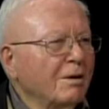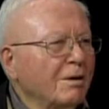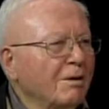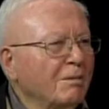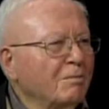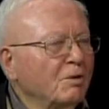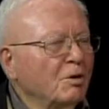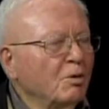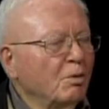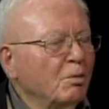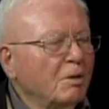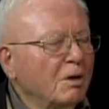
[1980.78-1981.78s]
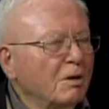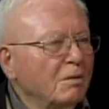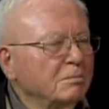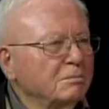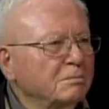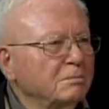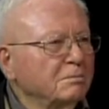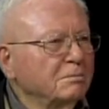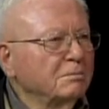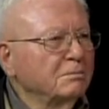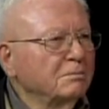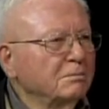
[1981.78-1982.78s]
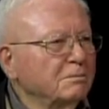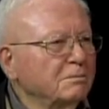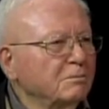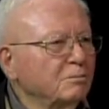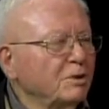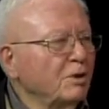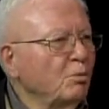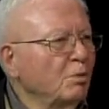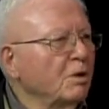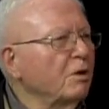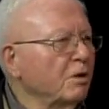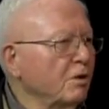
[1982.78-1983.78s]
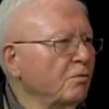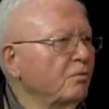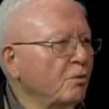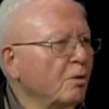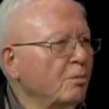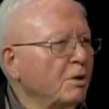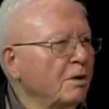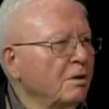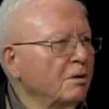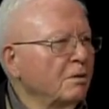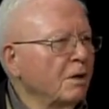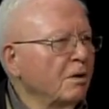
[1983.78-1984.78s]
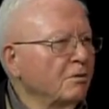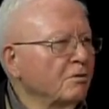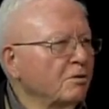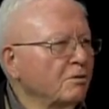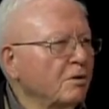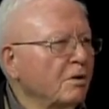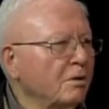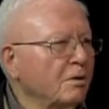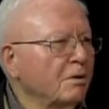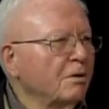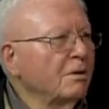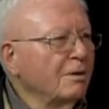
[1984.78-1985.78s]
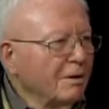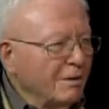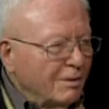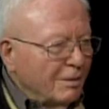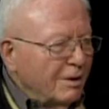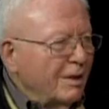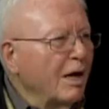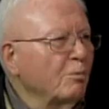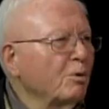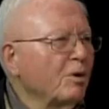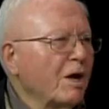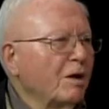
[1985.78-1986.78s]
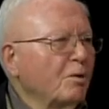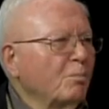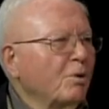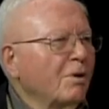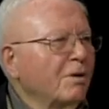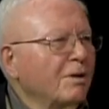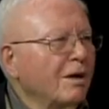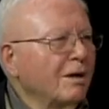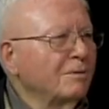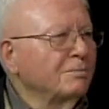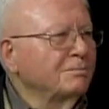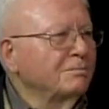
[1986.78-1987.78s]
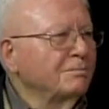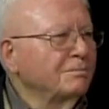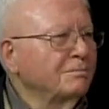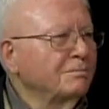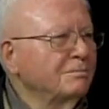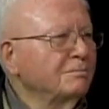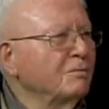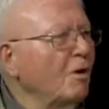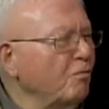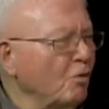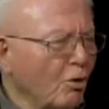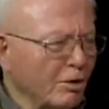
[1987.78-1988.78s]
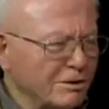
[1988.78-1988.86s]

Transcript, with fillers: uh, you know, um, when you were looking for me down at the center. Yeah. Elaborate upon that. Me? Of course.